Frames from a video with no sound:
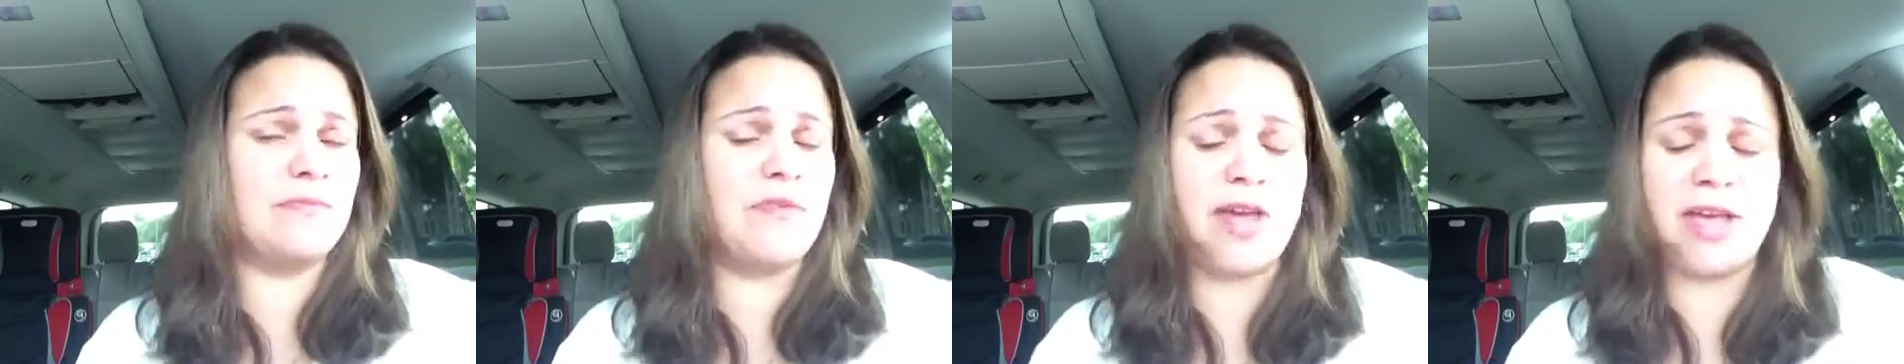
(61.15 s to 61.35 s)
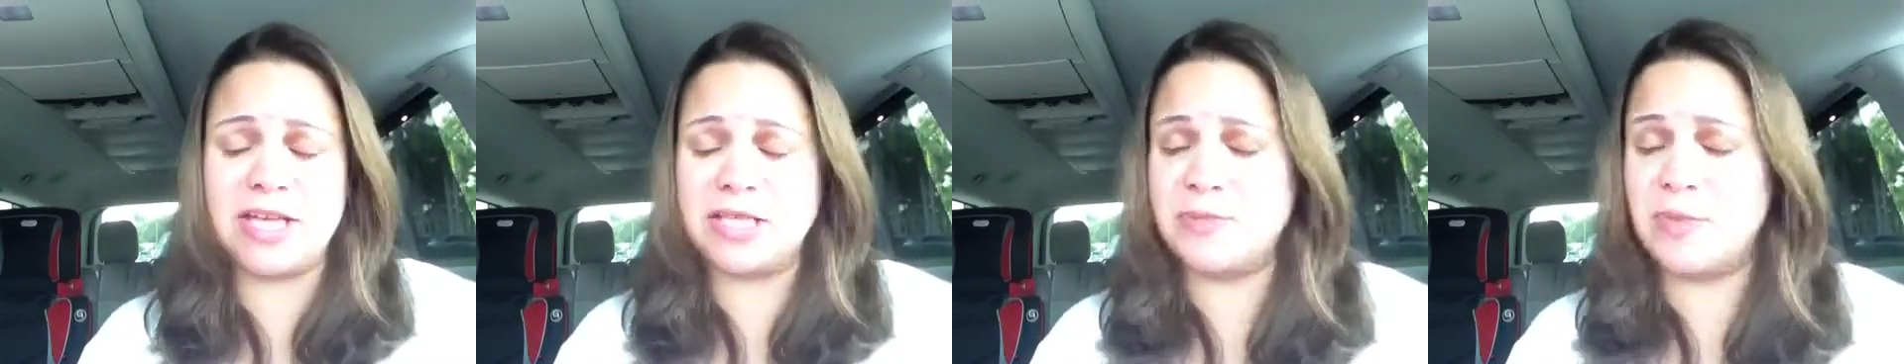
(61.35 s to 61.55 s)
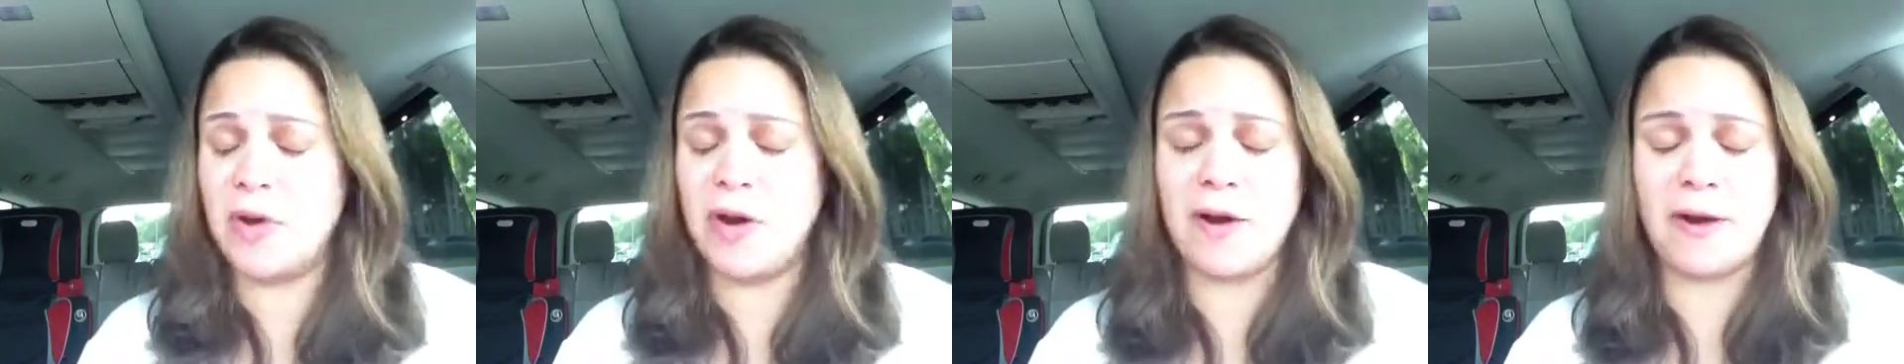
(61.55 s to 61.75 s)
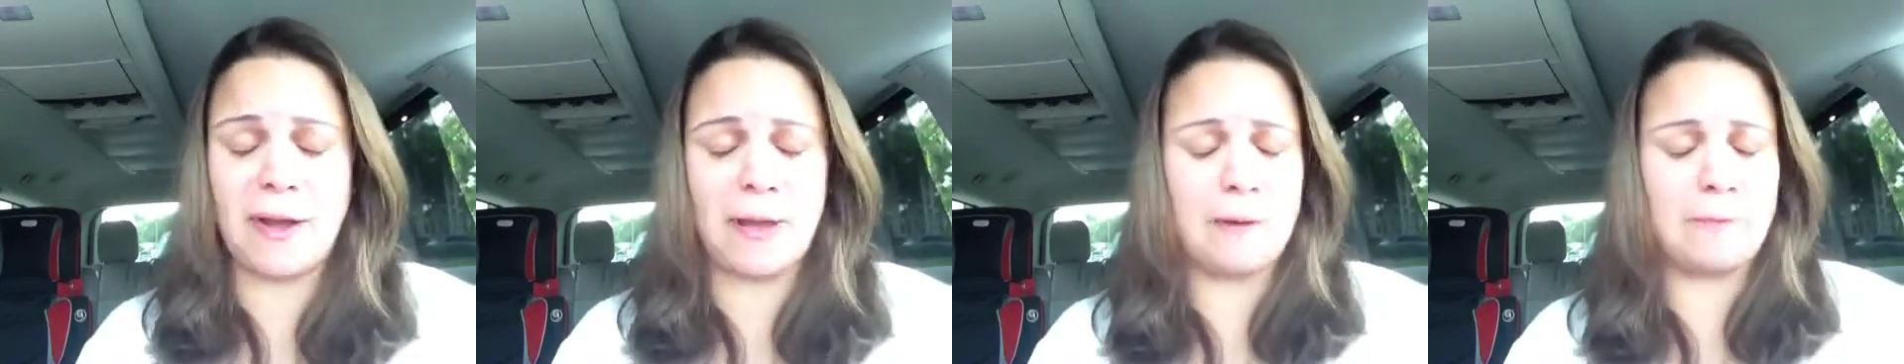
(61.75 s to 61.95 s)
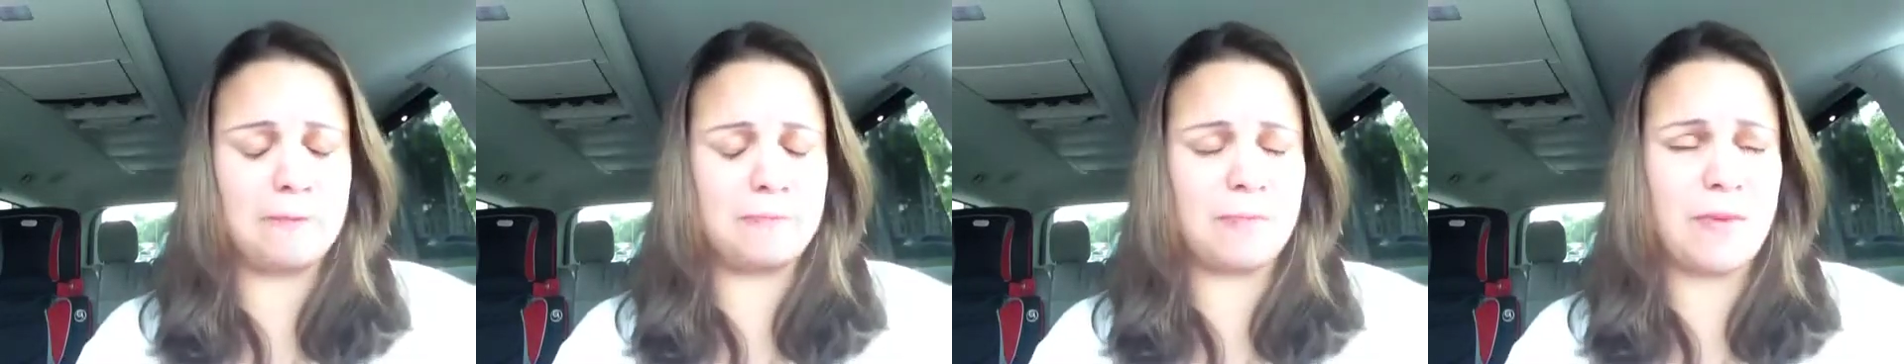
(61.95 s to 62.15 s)
Facebook
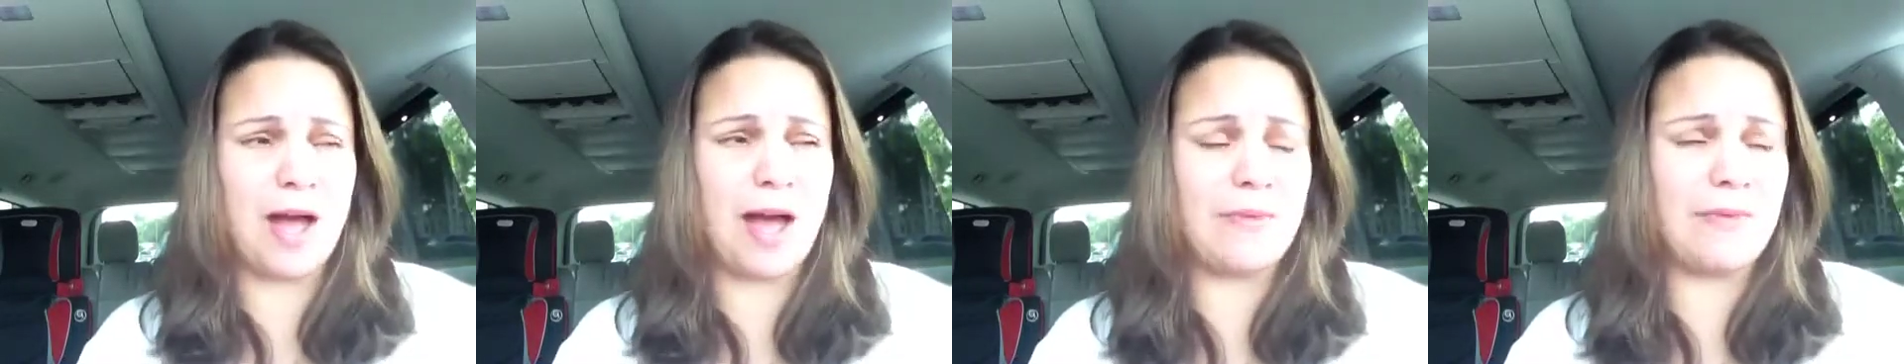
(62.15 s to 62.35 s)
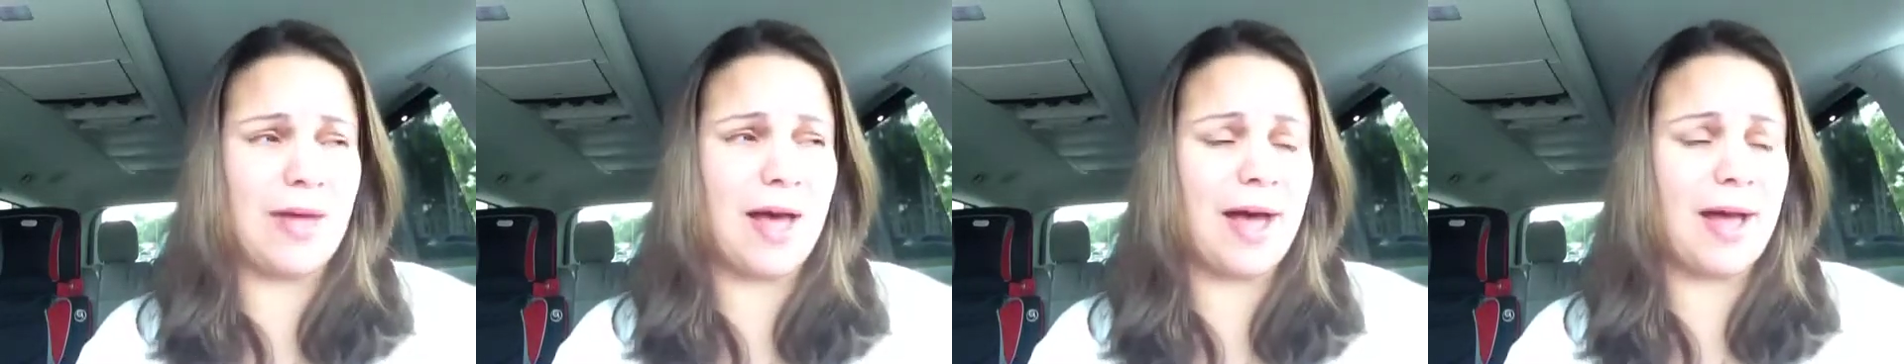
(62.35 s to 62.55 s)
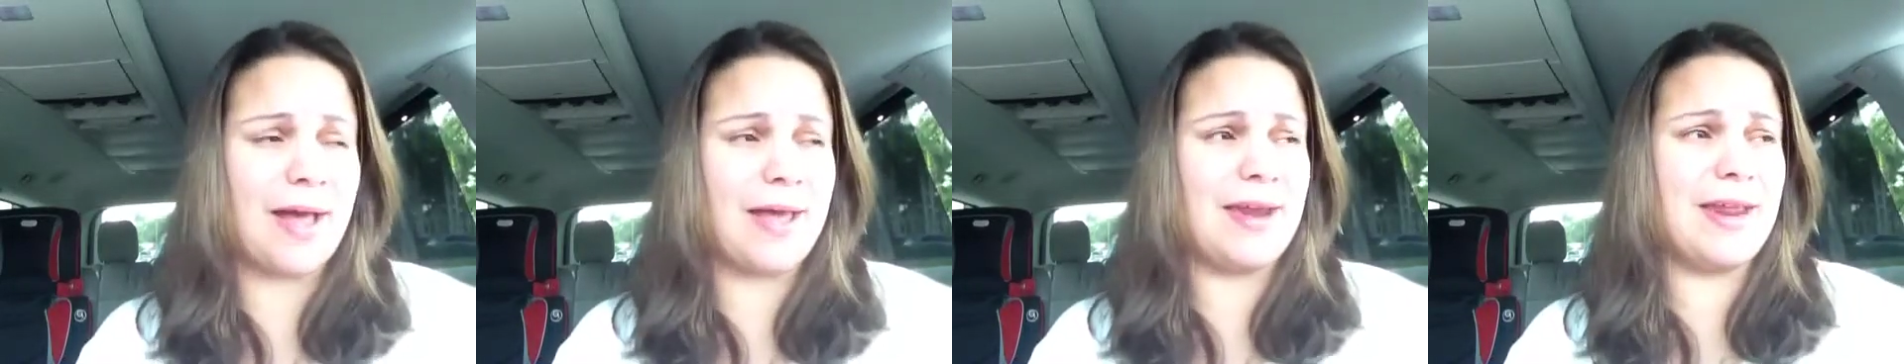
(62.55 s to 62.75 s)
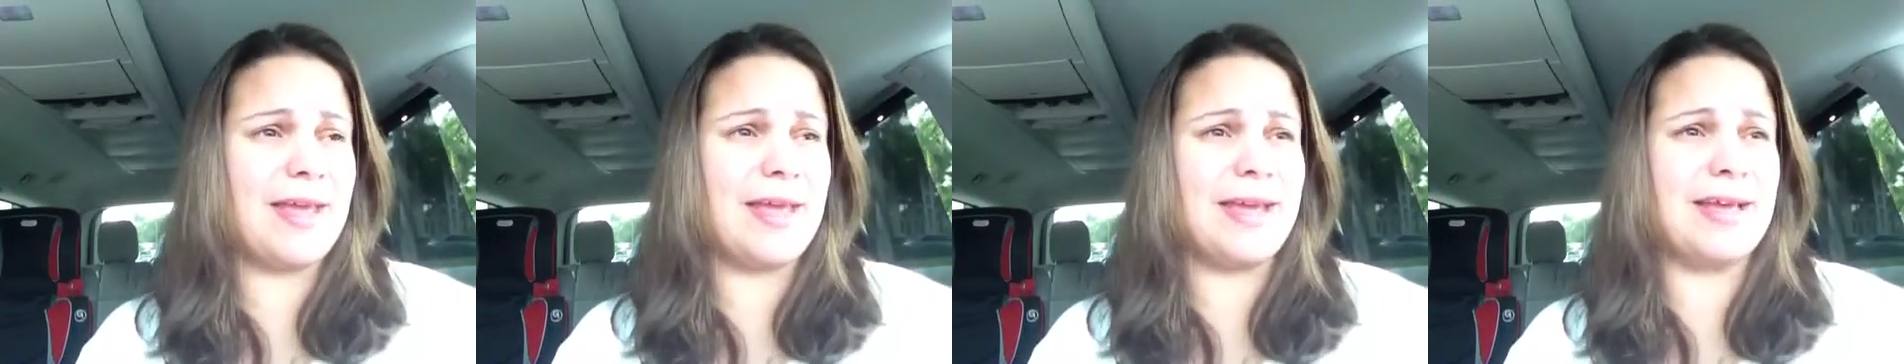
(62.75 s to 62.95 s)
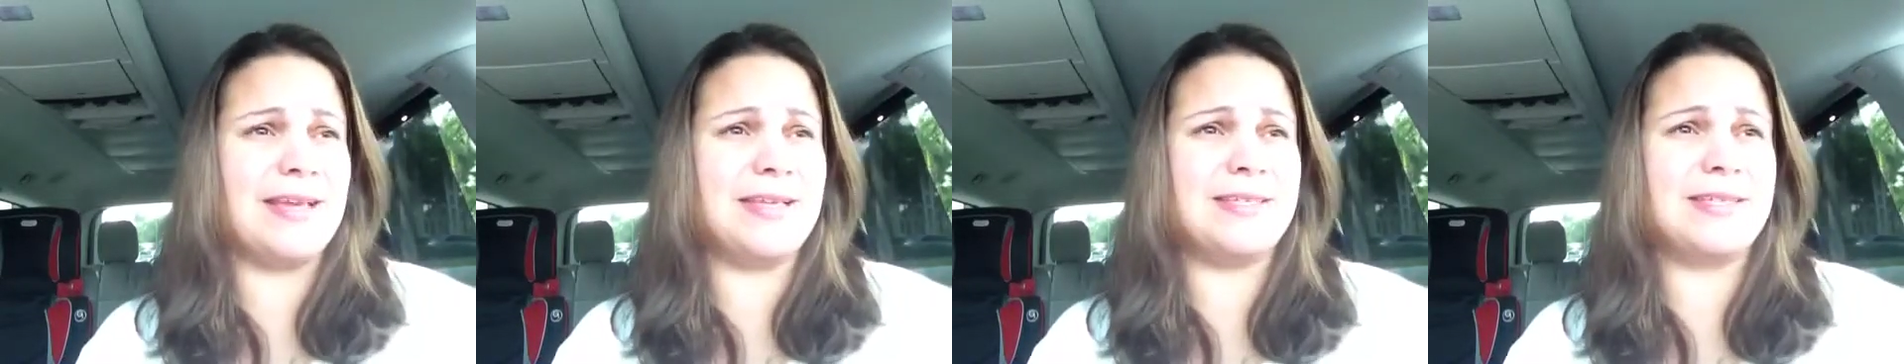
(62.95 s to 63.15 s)
and online,
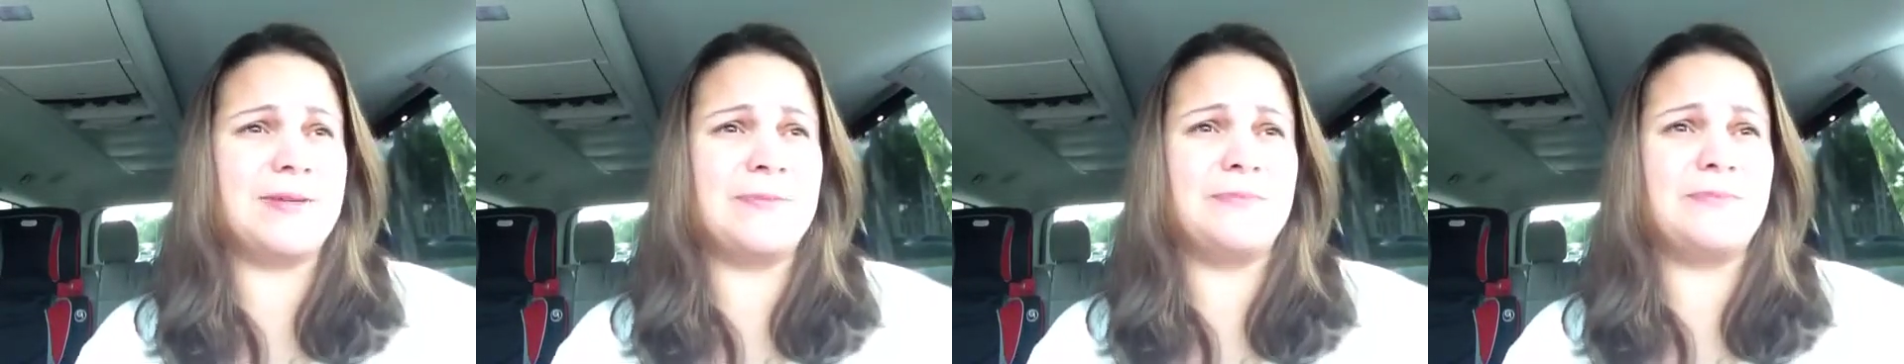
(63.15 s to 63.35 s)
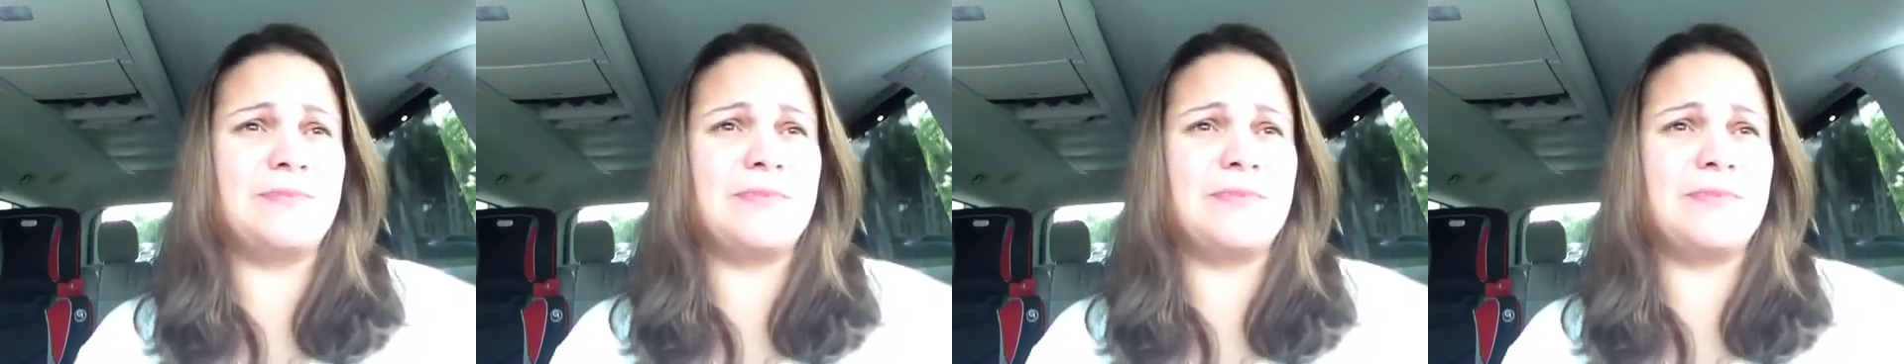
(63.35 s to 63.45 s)
is